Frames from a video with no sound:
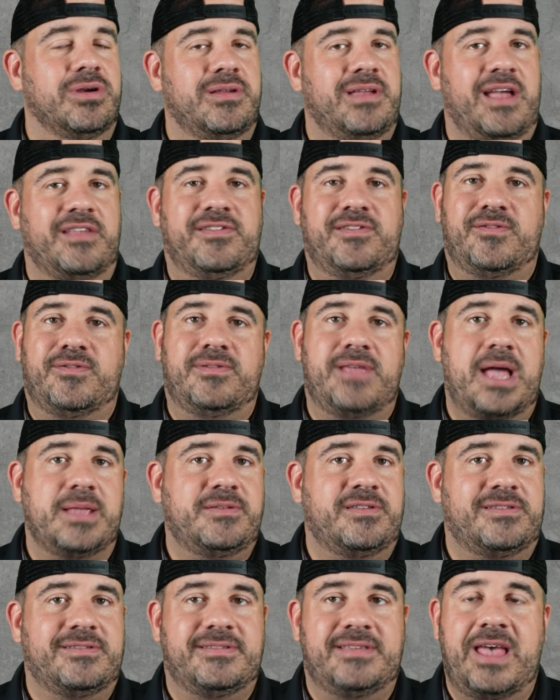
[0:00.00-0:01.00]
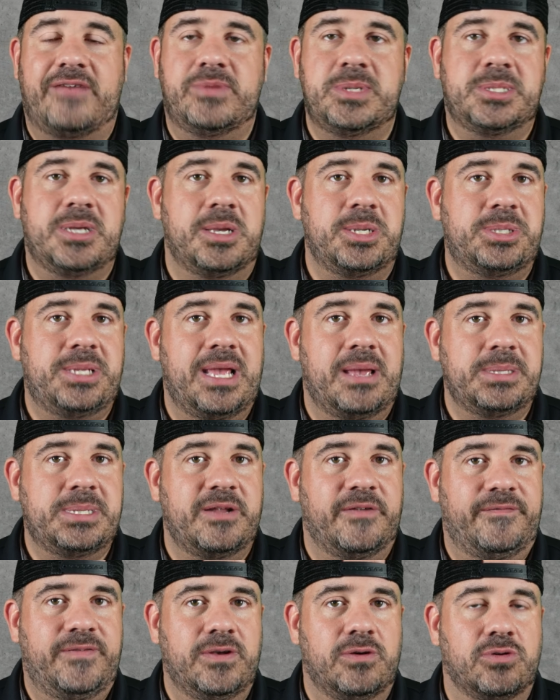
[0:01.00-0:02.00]
That's 7 touchdowns and a
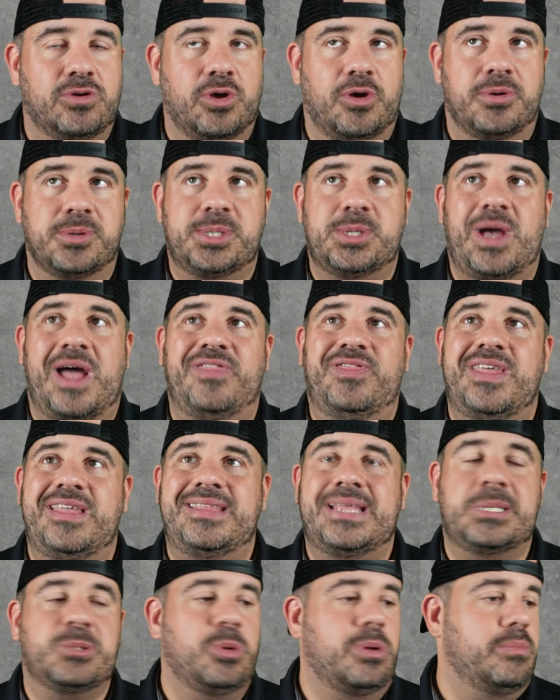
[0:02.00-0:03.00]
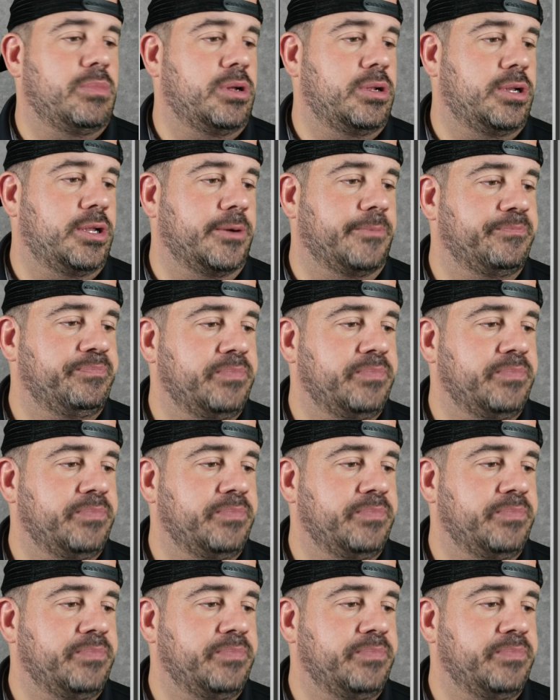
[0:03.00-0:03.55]
field goal. So I think that's what I'm going to do.